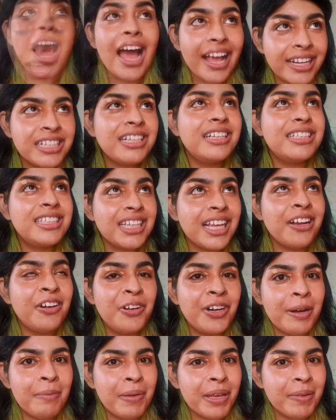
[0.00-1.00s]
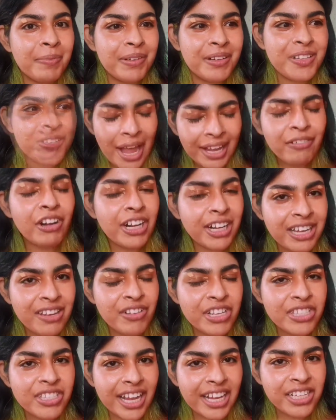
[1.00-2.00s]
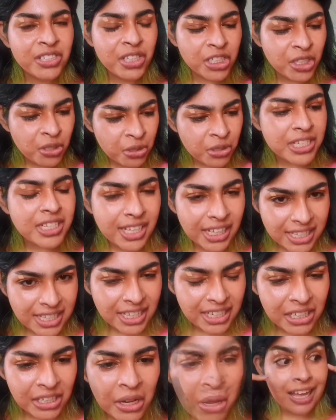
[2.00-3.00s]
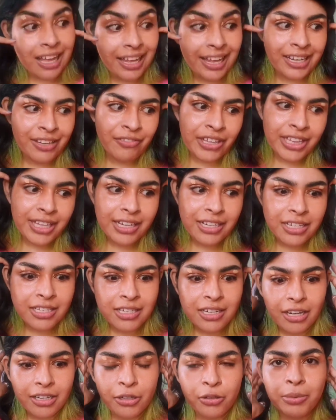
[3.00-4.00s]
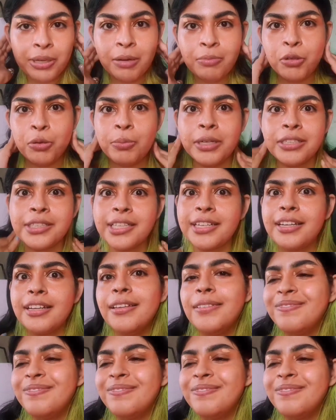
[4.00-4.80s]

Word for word: I see good in people, so I want to give a second chance to this concealer. Yeah, anyway, that started to become too personal.